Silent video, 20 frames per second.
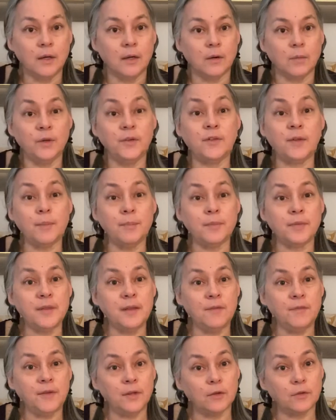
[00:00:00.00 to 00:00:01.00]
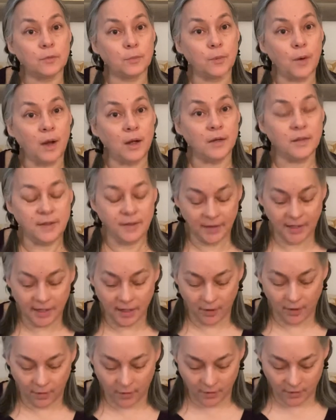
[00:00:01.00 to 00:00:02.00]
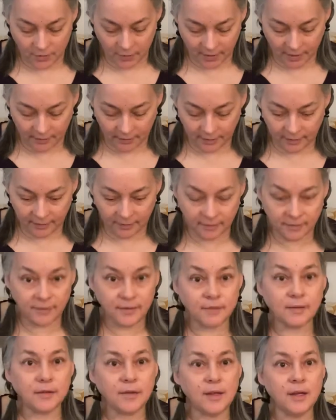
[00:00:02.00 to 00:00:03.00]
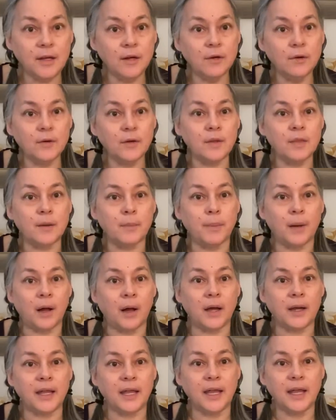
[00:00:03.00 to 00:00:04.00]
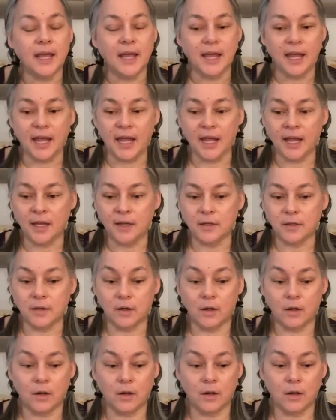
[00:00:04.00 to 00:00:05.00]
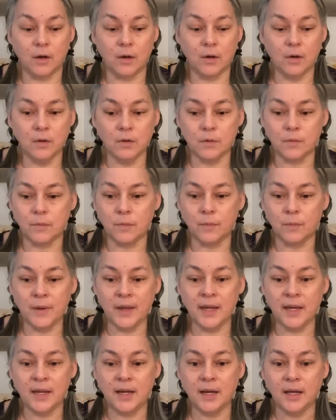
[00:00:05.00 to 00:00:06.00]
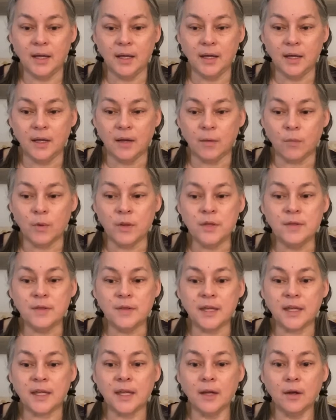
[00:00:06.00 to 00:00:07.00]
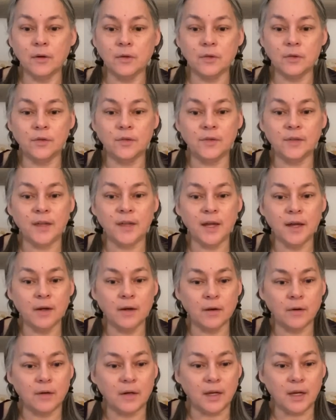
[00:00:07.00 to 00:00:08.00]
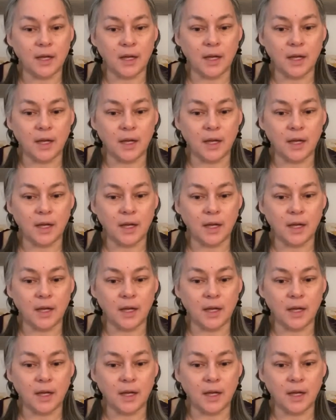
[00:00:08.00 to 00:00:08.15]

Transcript: when something feels wrong to the character, it sits here in their body. And oh, when the character's scared,